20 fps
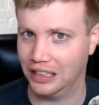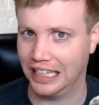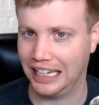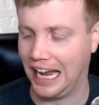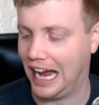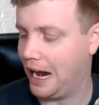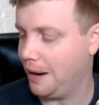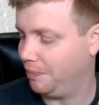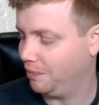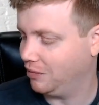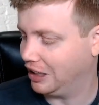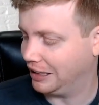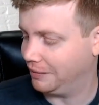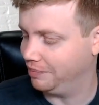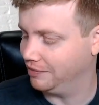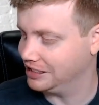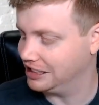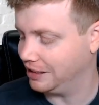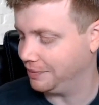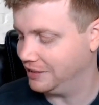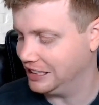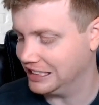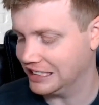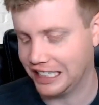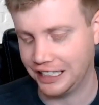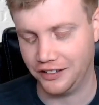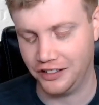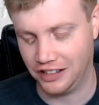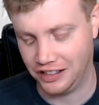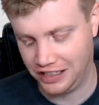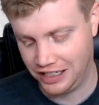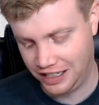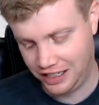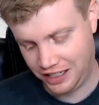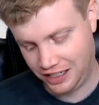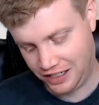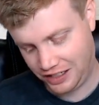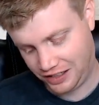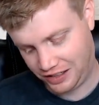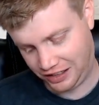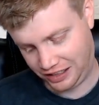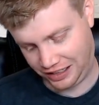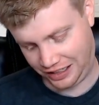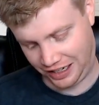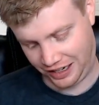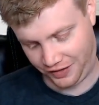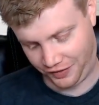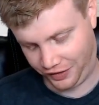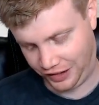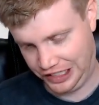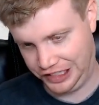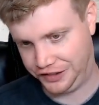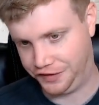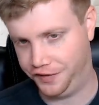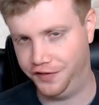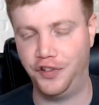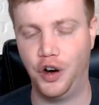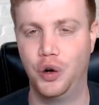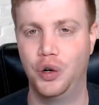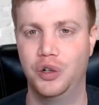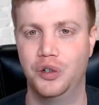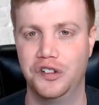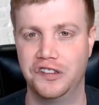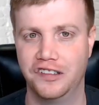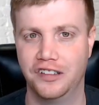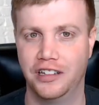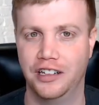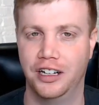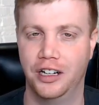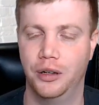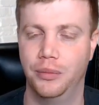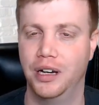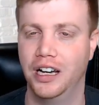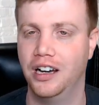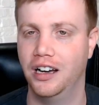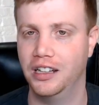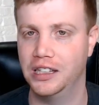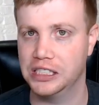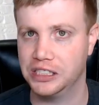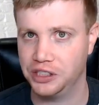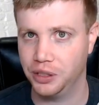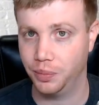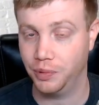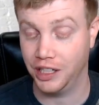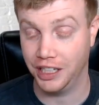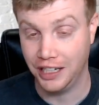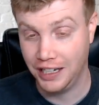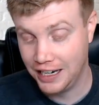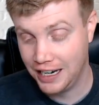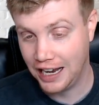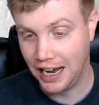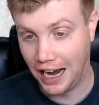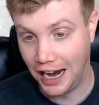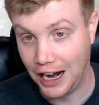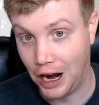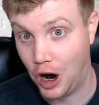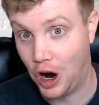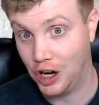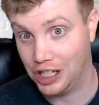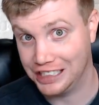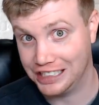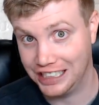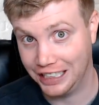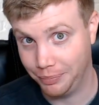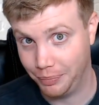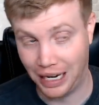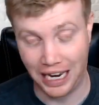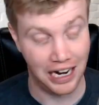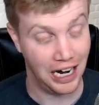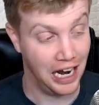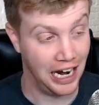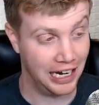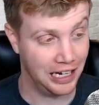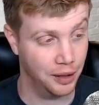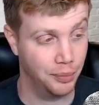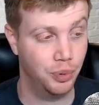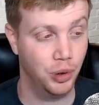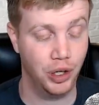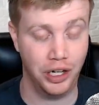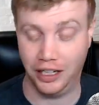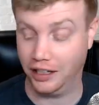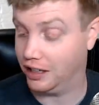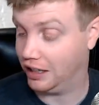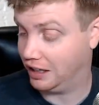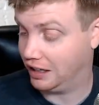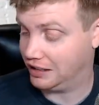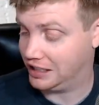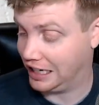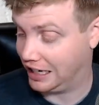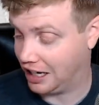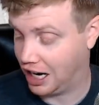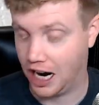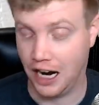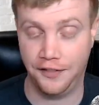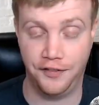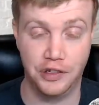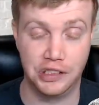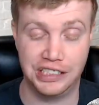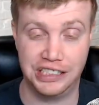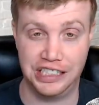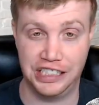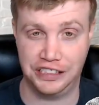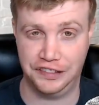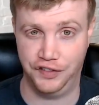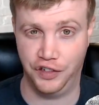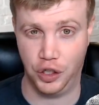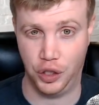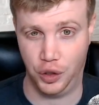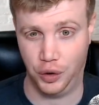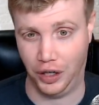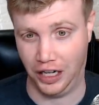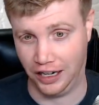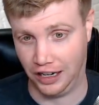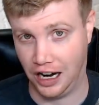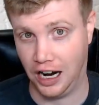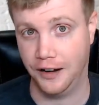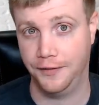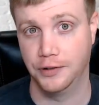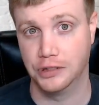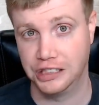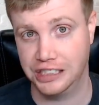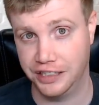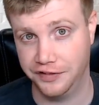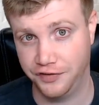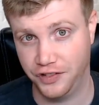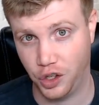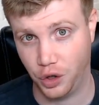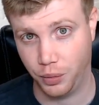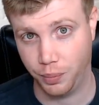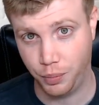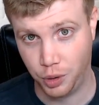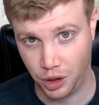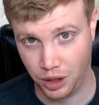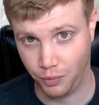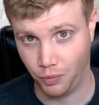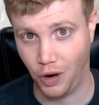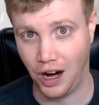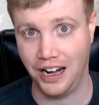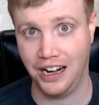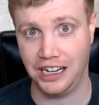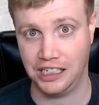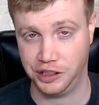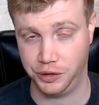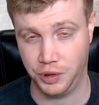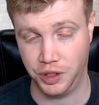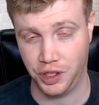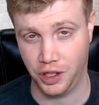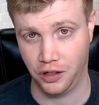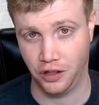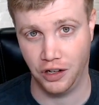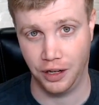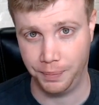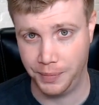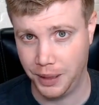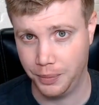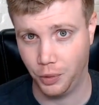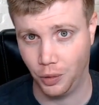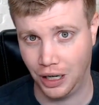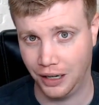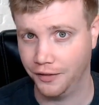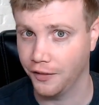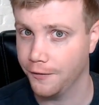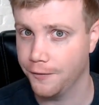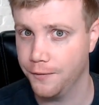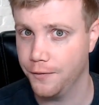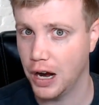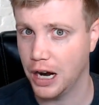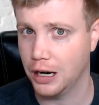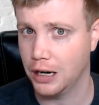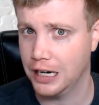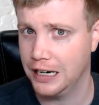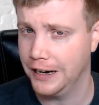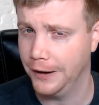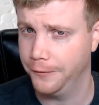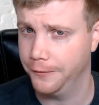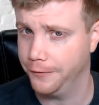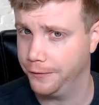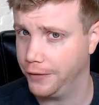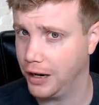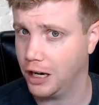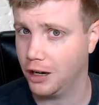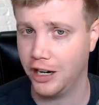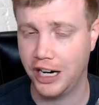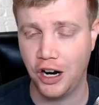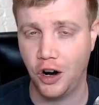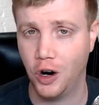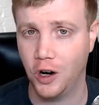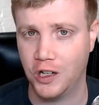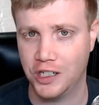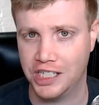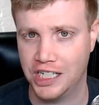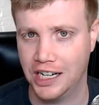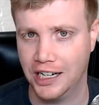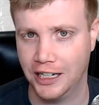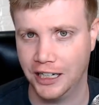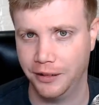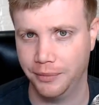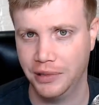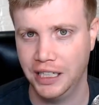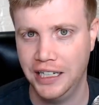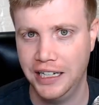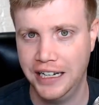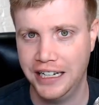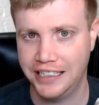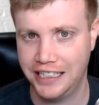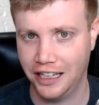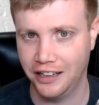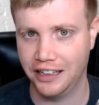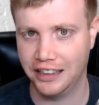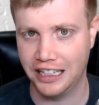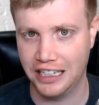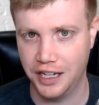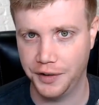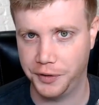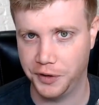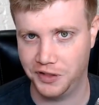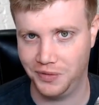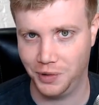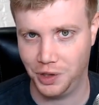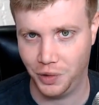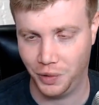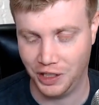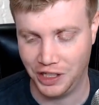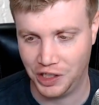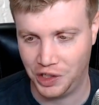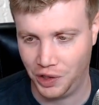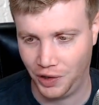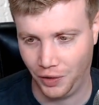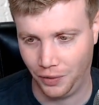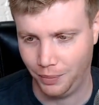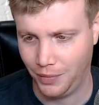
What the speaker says: Like Apple like puts up these photos and they're like, oh my God, they're so pretty. I honestly bet I could take an iPhone 6 photo and an iPhone 7 photo, put them right next to each other, and people would have a very, very hard time telling the difference between the two.